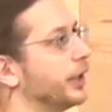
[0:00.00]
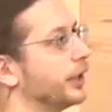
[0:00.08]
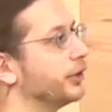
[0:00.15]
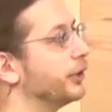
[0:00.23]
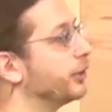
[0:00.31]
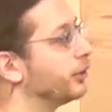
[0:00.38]

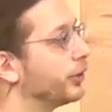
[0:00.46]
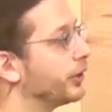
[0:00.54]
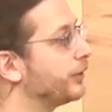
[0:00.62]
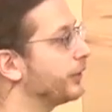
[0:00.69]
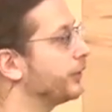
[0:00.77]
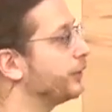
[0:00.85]
You, it won't
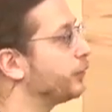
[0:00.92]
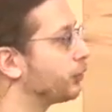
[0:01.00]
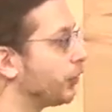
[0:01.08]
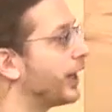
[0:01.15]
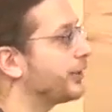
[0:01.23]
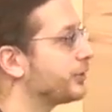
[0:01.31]
even, if you
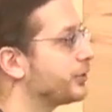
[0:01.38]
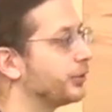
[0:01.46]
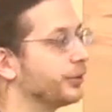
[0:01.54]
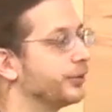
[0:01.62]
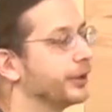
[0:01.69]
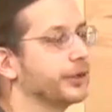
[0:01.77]
try
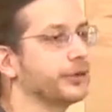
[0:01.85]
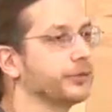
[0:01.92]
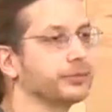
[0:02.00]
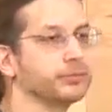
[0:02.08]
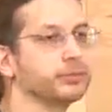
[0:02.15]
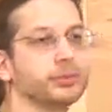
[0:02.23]
to,
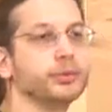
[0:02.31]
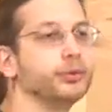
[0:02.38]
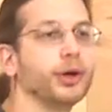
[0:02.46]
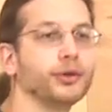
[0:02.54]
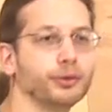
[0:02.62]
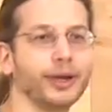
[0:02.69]
it'll, who
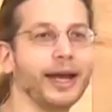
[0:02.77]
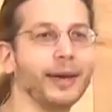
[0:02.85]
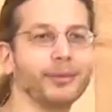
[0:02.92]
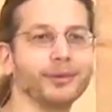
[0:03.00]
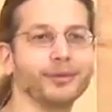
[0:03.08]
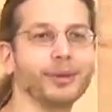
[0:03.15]
knows what happens.